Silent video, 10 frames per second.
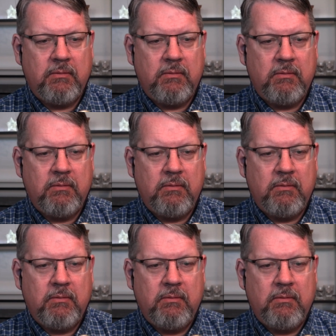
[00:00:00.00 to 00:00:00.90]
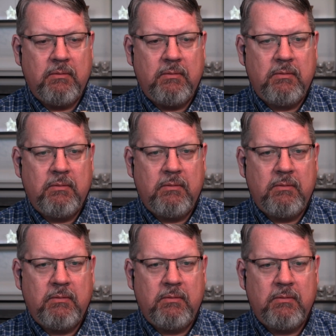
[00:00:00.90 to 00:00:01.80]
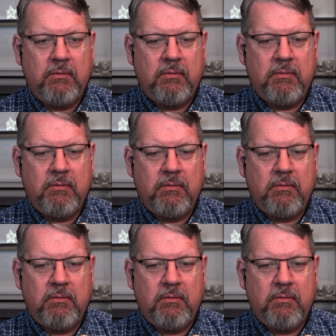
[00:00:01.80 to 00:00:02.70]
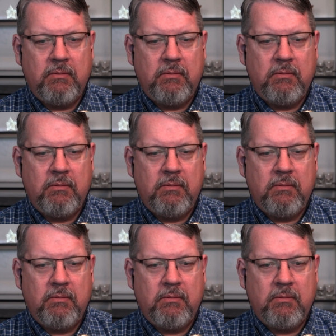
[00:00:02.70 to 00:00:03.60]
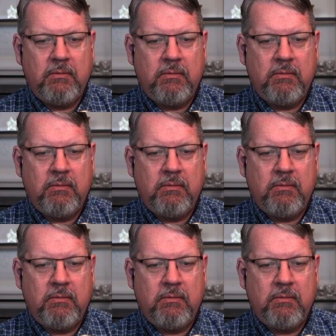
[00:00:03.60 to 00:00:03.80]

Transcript: [no speech]